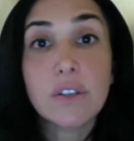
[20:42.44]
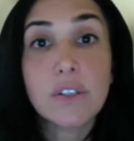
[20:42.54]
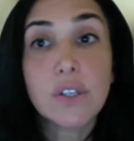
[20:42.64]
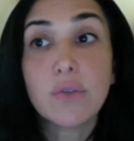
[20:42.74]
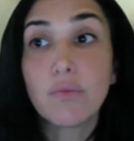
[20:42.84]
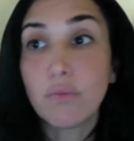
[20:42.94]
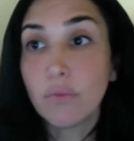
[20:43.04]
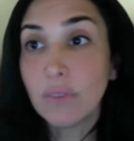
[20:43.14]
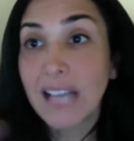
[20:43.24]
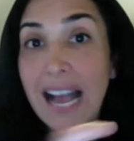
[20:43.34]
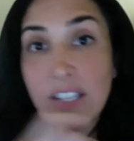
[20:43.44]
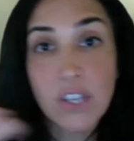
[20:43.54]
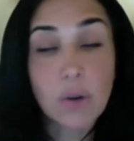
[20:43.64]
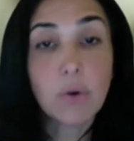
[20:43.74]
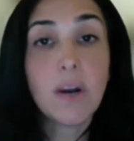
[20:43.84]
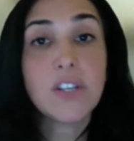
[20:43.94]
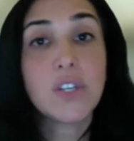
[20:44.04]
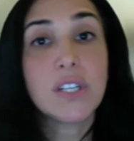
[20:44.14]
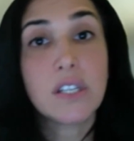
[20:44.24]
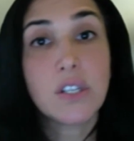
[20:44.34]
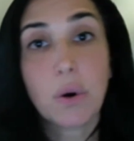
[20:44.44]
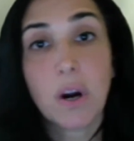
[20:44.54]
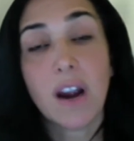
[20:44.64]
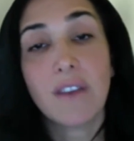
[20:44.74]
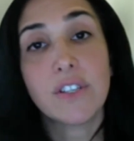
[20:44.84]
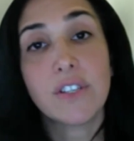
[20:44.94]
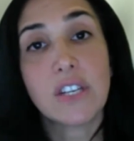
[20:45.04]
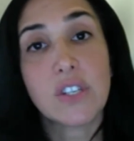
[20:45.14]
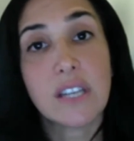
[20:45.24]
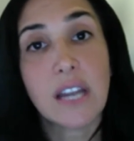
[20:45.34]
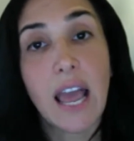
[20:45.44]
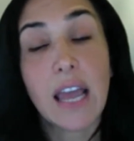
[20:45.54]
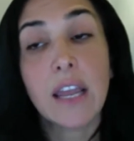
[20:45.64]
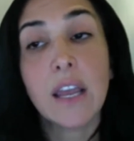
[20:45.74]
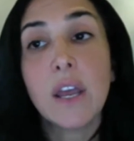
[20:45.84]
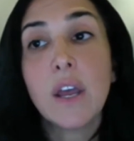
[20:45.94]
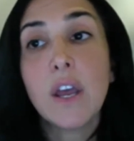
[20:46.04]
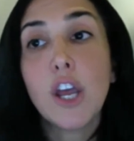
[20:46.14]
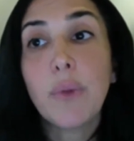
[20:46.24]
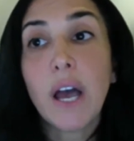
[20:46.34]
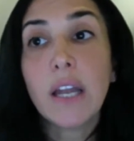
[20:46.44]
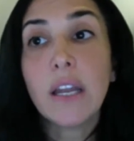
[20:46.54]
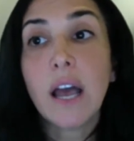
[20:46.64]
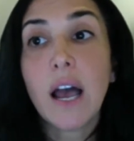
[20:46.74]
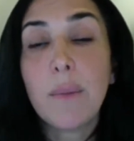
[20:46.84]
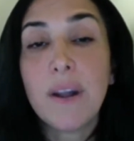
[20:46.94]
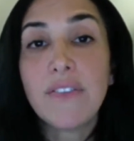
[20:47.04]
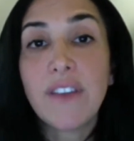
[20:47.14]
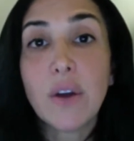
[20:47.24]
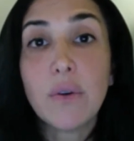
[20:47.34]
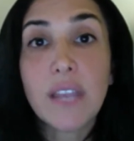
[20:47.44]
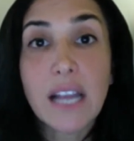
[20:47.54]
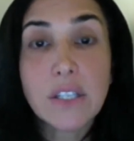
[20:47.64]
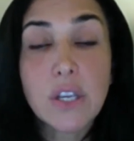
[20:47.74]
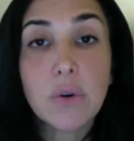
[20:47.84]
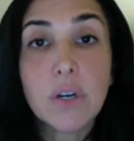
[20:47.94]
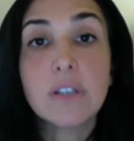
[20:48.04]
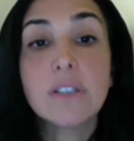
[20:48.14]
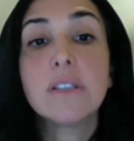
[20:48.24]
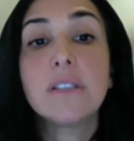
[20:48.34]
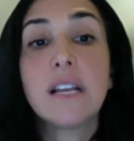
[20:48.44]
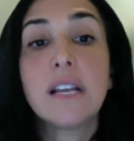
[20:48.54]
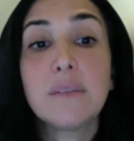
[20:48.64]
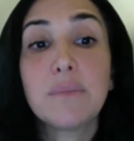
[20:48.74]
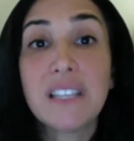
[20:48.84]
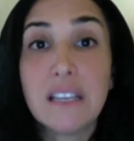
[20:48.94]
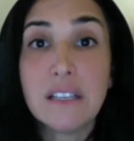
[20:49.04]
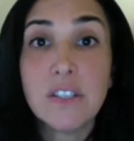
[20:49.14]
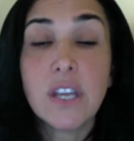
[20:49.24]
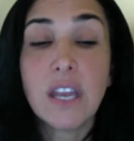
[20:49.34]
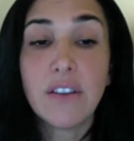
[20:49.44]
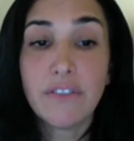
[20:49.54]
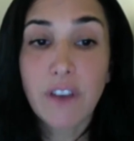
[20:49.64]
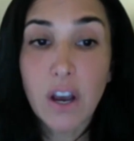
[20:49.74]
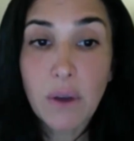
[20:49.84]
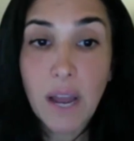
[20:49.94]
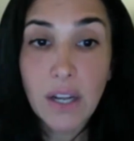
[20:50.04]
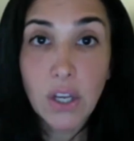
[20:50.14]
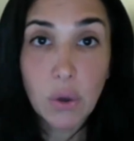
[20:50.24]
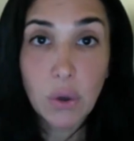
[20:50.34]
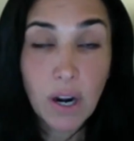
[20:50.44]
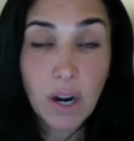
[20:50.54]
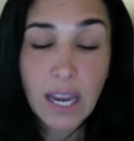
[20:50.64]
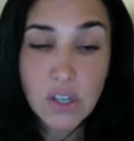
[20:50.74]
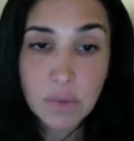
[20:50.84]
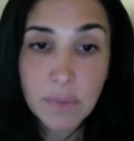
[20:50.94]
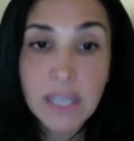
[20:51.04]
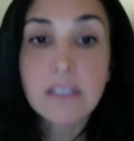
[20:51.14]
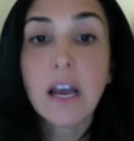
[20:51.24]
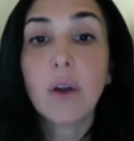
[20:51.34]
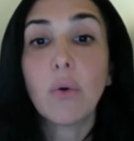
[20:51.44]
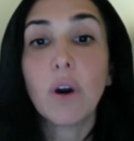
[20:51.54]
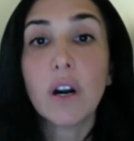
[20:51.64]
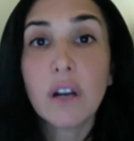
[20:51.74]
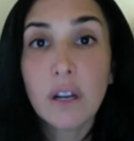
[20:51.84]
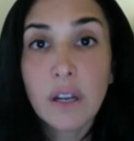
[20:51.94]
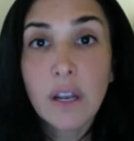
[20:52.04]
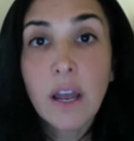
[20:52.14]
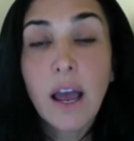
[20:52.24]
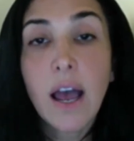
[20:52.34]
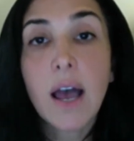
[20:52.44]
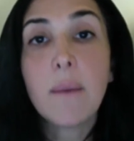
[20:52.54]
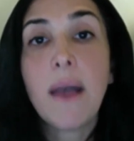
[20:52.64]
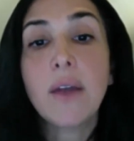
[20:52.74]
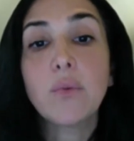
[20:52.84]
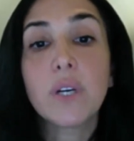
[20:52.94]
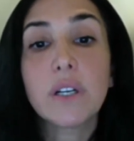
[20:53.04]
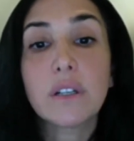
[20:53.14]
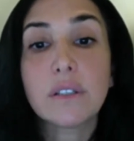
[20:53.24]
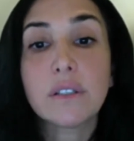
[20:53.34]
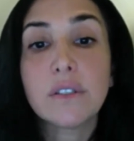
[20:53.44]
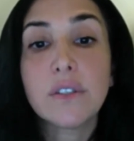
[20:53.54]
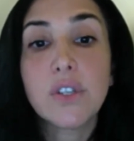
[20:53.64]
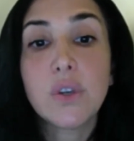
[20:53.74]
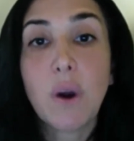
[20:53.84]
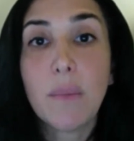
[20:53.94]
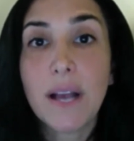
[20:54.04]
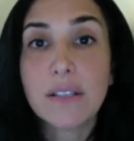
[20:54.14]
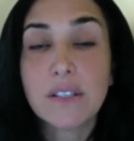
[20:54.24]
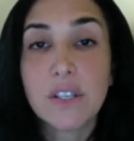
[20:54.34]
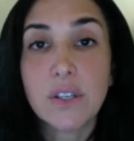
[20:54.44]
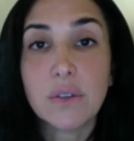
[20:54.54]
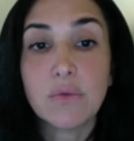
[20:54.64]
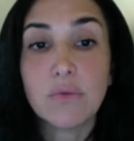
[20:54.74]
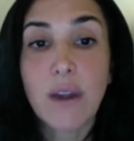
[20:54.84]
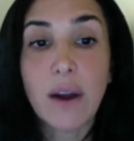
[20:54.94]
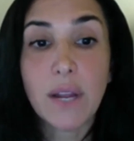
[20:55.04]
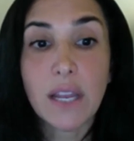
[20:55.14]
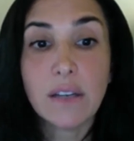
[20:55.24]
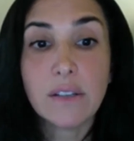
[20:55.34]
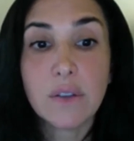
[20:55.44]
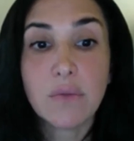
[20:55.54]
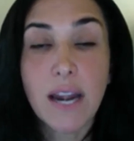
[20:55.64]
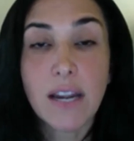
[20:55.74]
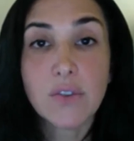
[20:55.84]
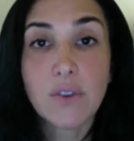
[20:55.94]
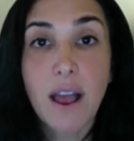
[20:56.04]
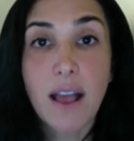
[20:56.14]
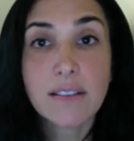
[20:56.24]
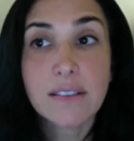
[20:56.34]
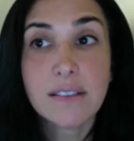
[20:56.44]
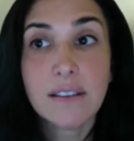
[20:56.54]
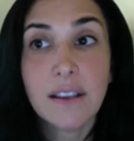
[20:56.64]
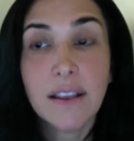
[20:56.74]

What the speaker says: to lasso questions into our conversation today, but if I don't get to yours, send it please to info@cureangelman.org, and we'll do our best to route it to the right address.